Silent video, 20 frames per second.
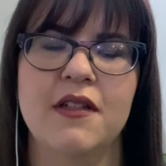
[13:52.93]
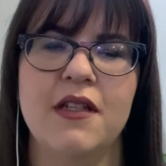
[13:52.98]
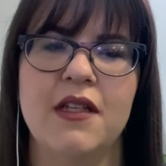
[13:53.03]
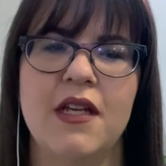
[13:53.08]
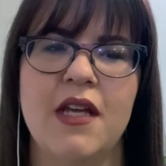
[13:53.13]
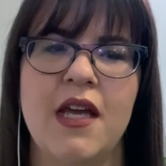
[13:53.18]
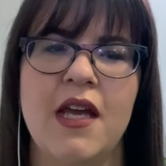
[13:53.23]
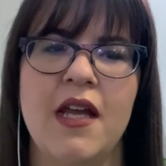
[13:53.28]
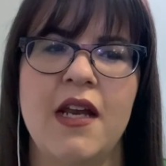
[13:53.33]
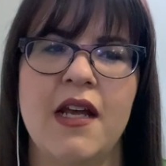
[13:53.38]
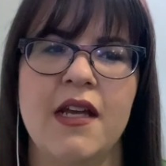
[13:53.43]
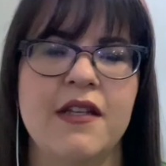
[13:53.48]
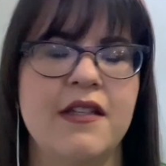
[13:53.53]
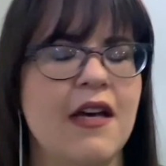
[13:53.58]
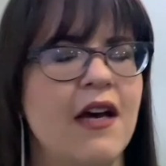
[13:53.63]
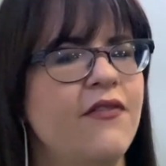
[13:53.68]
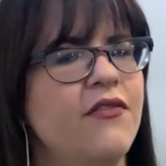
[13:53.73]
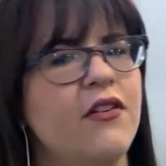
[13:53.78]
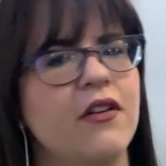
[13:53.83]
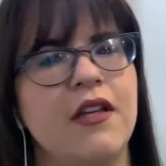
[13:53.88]
And I
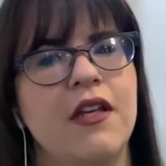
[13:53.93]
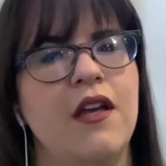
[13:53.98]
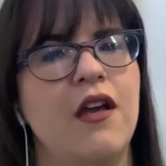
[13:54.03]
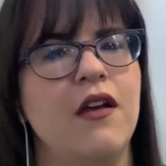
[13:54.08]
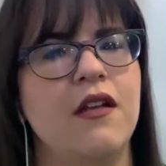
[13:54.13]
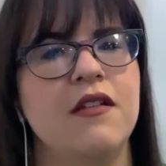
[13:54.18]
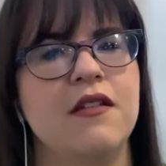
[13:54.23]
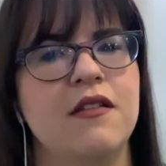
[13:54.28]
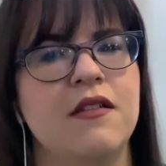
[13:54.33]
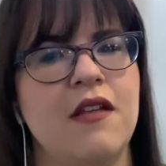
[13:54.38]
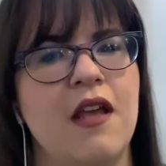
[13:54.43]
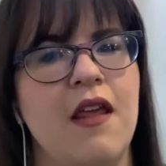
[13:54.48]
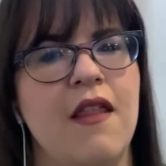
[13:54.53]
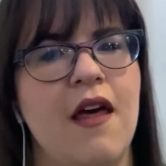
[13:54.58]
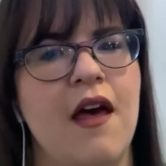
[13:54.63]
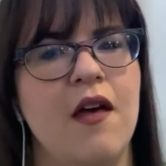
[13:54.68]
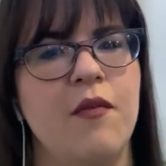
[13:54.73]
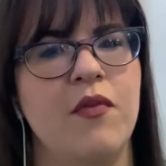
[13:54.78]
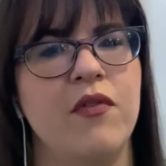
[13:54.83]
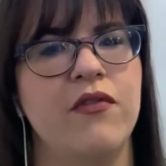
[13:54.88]
definitely couldn't say
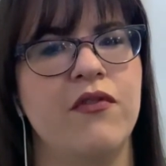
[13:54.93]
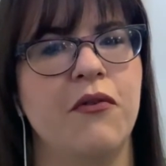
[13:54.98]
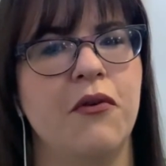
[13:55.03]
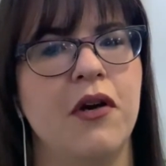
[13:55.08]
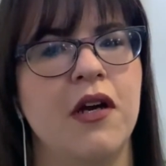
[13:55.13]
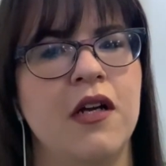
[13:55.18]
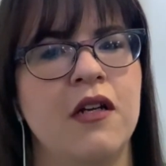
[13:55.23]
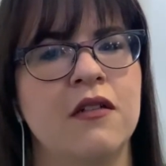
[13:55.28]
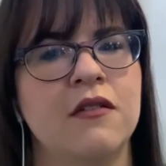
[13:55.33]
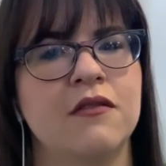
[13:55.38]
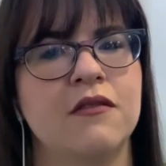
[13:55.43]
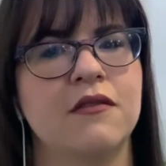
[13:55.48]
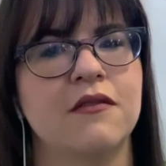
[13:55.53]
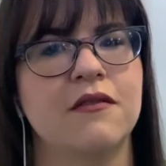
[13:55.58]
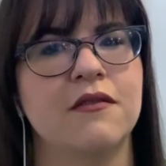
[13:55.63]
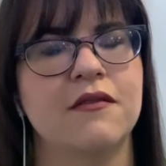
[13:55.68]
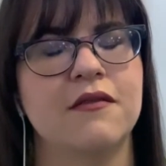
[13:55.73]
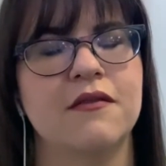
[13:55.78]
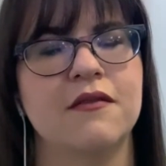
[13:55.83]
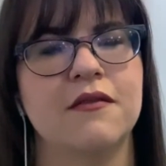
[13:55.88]
that before.
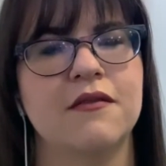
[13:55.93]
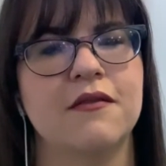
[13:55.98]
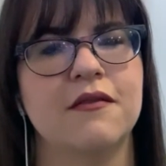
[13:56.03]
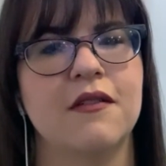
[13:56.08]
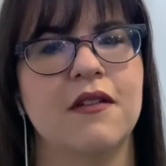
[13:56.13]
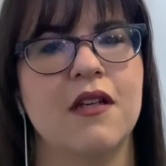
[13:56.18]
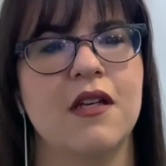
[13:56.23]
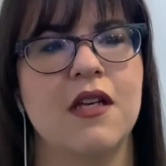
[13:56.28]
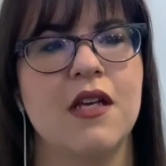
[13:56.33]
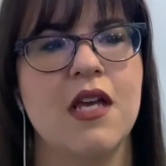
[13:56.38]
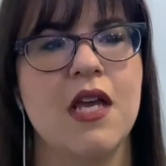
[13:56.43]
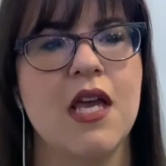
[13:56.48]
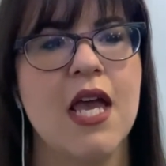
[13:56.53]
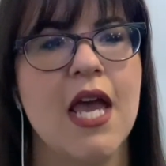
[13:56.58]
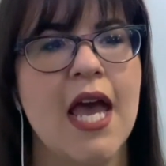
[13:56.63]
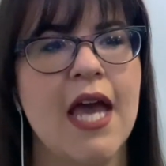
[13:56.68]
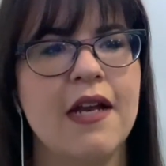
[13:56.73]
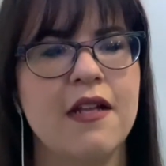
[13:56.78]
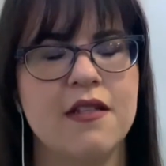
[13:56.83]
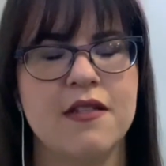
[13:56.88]

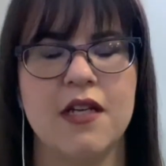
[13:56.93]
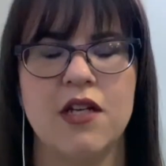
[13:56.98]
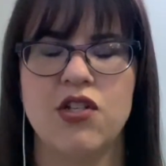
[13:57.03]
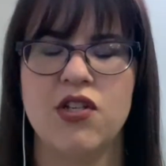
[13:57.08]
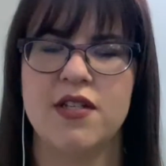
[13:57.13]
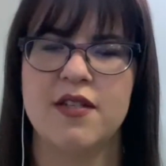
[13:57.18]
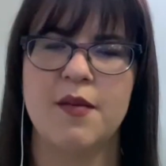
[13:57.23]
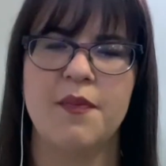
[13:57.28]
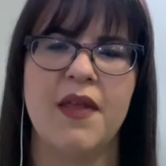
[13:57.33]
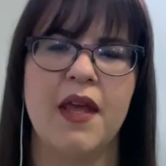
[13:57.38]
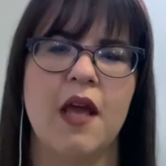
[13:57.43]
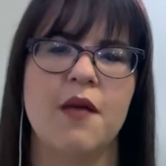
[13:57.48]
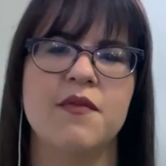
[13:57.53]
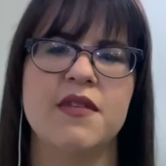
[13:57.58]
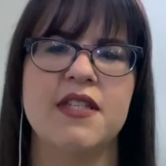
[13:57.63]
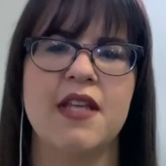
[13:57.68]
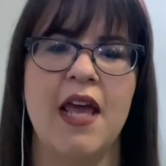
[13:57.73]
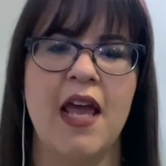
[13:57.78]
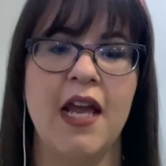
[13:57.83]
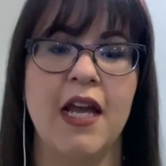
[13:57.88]
And it's not just something I'm
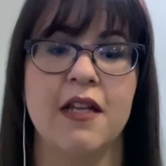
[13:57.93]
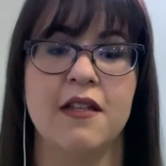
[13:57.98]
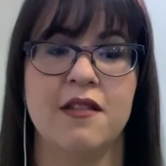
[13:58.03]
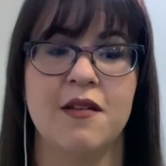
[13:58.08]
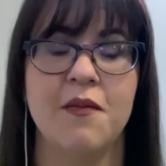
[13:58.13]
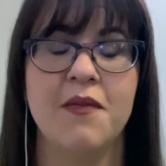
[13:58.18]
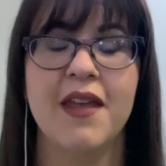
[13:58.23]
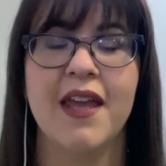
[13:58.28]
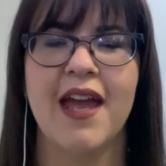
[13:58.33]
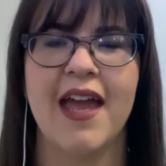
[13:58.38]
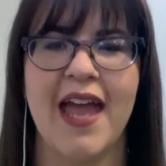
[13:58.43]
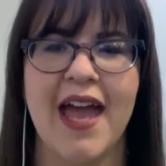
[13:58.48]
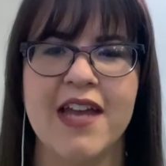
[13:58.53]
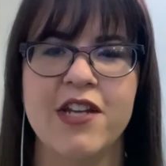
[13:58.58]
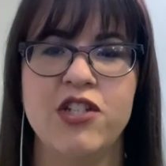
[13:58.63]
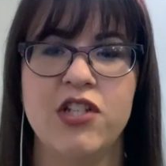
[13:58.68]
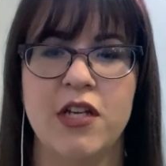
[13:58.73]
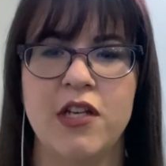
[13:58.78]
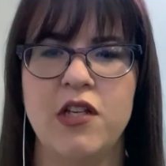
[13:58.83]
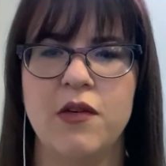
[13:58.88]
saying, it's something I
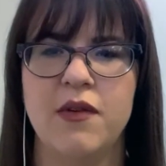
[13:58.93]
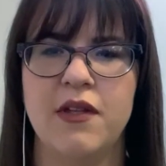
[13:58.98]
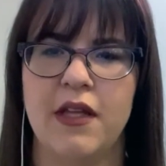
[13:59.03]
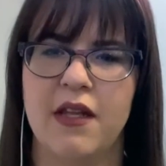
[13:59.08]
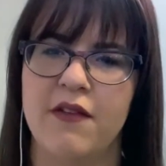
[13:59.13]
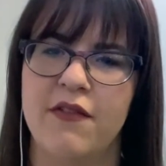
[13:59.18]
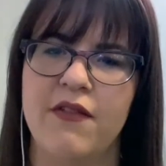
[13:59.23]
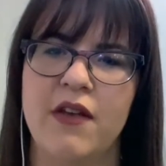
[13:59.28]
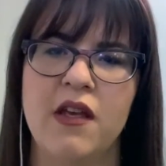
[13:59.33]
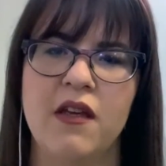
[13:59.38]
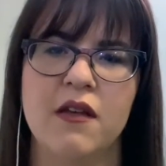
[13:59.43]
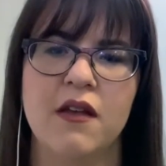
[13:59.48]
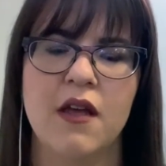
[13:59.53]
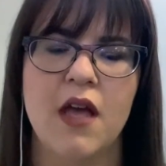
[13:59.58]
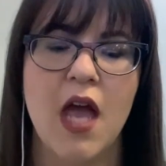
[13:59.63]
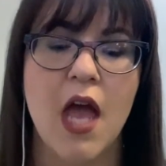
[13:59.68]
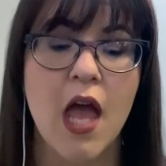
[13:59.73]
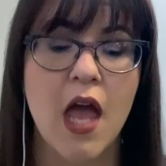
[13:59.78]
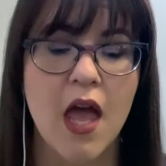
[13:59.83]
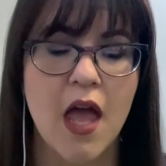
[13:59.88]
genuinely feel.
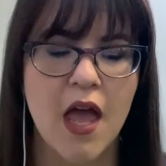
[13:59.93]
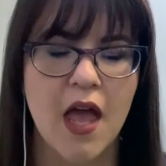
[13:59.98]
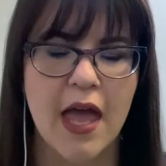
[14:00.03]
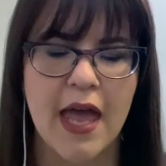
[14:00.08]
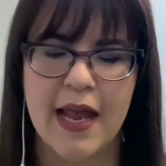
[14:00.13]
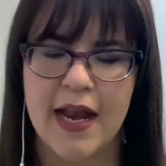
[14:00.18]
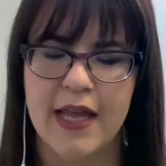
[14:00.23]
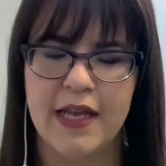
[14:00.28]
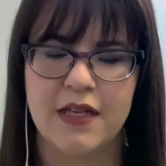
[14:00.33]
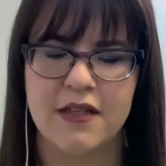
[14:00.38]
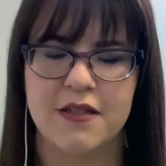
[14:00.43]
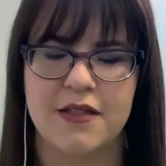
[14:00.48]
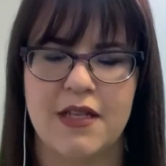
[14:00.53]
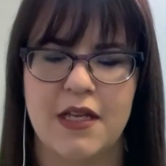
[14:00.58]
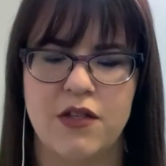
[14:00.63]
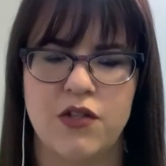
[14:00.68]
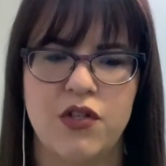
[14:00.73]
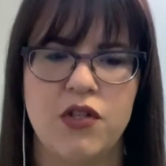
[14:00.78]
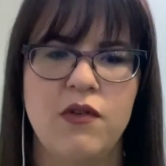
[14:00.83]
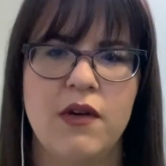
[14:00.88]
And I can
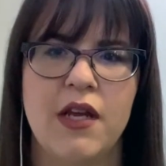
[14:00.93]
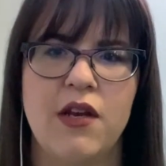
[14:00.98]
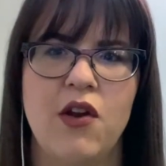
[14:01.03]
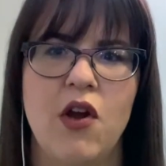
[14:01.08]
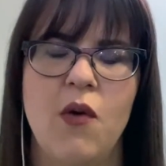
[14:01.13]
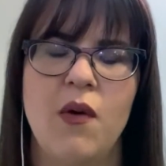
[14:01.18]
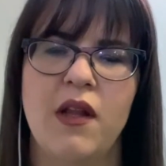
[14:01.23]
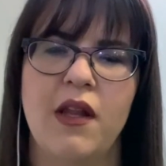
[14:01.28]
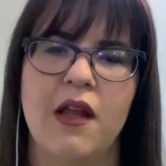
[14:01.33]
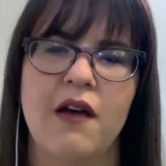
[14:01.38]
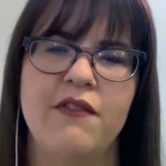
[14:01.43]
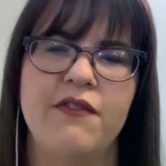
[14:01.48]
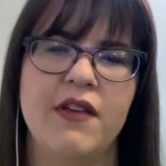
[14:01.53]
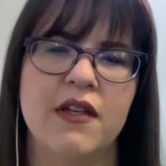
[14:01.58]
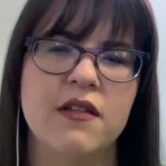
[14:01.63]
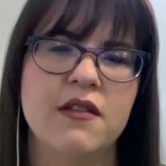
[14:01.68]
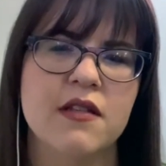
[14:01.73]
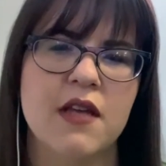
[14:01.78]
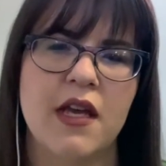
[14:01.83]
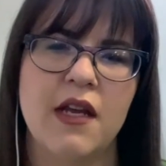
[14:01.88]
say too, I know what love
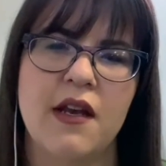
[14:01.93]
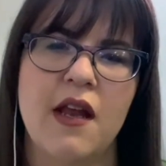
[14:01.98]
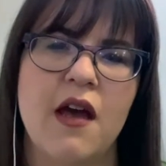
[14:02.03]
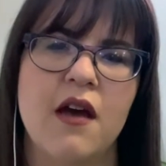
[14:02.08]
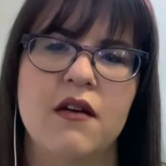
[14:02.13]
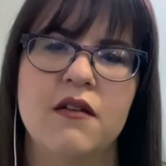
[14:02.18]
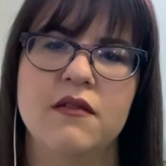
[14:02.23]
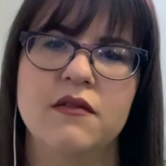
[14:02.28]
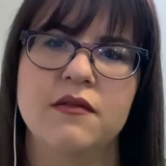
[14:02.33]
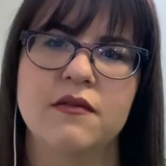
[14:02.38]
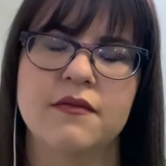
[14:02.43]
feels like now.